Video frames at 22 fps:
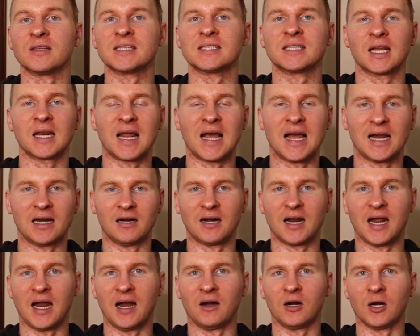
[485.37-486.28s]
So they send it higher
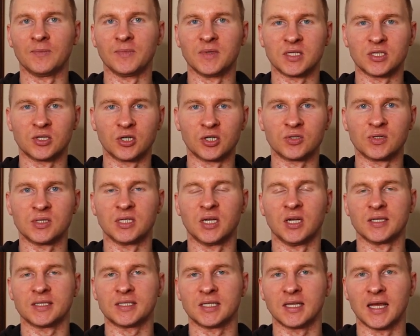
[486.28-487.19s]
and higher up the search
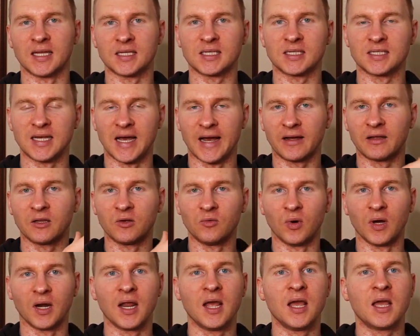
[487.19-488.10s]
results. And that's
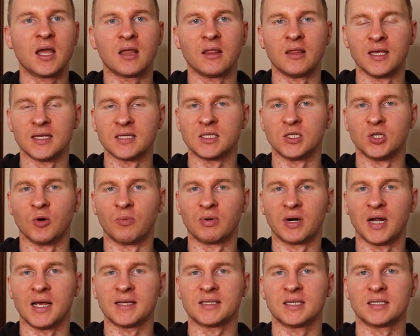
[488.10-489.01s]
exactly what the
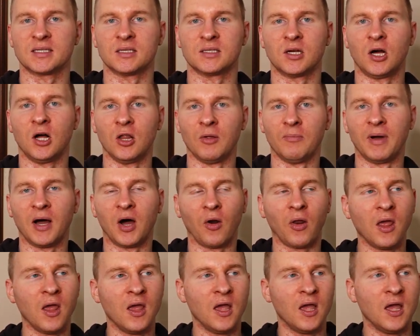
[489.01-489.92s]
SEO process is all
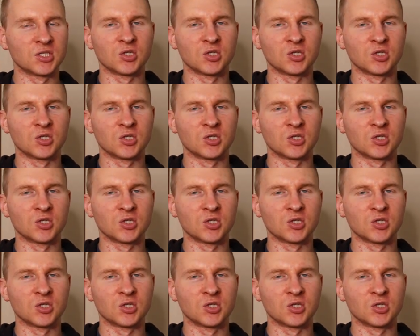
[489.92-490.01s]
about.